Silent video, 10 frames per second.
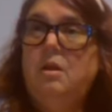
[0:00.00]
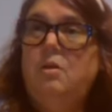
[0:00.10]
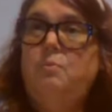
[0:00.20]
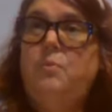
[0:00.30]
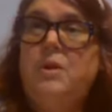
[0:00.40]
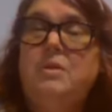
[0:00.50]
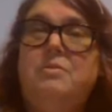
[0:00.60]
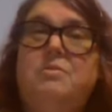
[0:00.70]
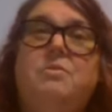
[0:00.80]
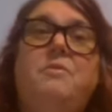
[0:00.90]
But
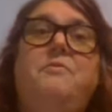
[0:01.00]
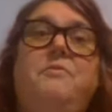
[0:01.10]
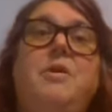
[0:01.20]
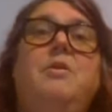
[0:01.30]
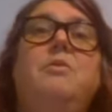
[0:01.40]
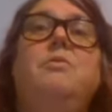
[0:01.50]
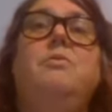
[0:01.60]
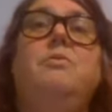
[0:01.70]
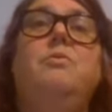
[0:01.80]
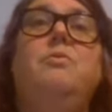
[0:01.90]
it's a fair
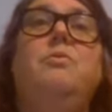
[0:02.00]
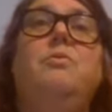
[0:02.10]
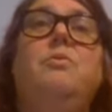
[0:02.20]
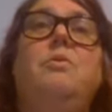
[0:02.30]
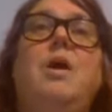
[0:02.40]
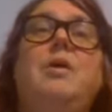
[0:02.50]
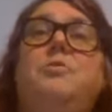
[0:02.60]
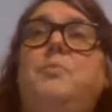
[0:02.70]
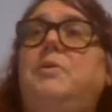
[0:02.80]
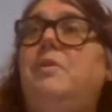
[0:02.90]

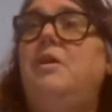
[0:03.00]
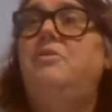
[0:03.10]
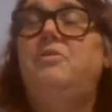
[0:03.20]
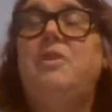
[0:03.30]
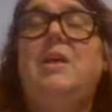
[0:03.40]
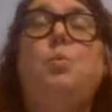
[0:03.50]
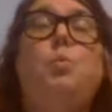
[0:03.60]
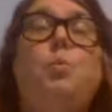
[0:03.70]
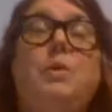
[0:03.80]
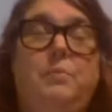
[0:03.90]
expectation that it
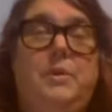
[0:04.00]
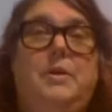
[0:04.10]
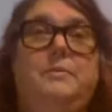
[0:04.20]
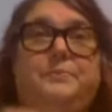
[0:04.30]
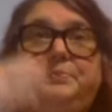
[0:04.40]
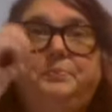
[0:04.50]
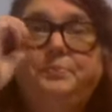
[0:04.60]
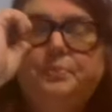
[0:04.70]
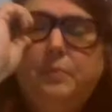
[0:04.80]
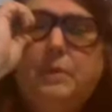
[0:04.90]
will be.
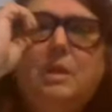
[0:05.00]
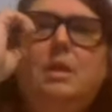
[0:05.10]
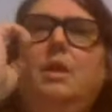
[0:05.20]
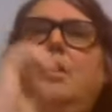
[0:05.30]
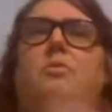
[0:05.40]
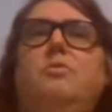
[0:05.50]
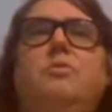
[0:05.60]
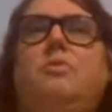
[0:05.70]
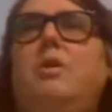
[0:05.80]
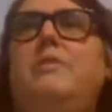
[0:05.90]
So
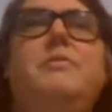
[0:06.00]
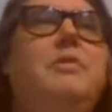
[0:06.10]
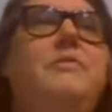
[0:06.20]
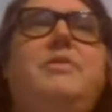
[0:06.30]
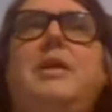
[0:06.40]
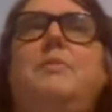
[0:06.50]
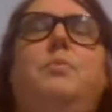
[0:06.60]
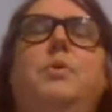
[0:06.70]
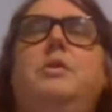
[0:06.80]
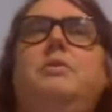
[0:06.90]
start, if you're left-handed,
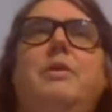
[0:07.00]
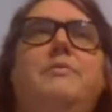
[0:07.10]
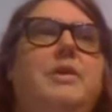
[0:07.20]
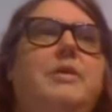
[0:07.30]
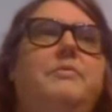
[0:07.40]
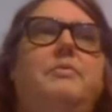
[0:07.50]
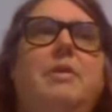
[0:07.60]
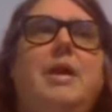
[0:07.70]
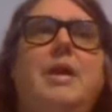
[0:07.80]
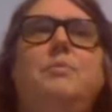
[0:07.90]
put it in your left hand. If you're
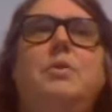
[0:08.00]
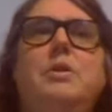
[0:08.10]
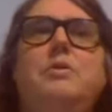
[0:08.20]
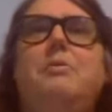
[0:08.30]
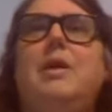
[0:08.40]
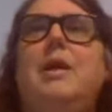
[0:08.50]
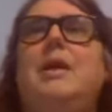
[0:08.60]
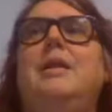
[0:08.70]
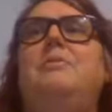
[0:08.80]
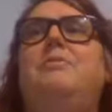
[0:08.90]
right hand, put it in your right
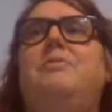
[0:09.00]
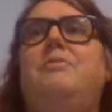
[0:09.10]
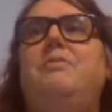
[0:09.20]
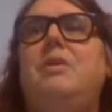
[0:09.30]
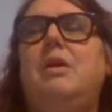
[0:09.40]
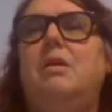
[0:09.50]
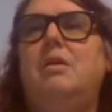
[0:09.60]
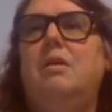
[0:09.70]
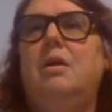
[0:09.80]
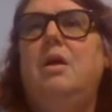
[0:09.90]
hand and see
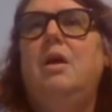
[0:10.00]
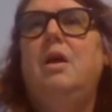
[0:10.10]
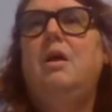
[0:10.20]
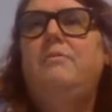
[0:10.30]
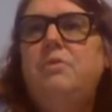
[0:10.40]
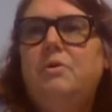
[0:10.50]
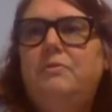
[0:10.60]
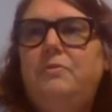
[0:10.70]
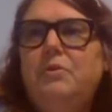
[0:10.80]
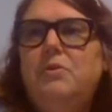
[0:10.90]
if you can
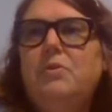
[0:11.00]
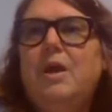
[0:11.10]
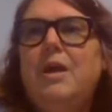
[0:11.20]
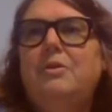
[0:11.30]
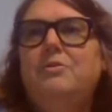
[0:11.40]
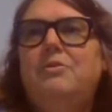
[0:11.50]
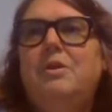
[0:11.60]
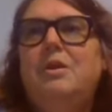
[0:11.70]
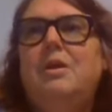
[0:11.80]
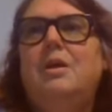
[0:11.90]
feel your energy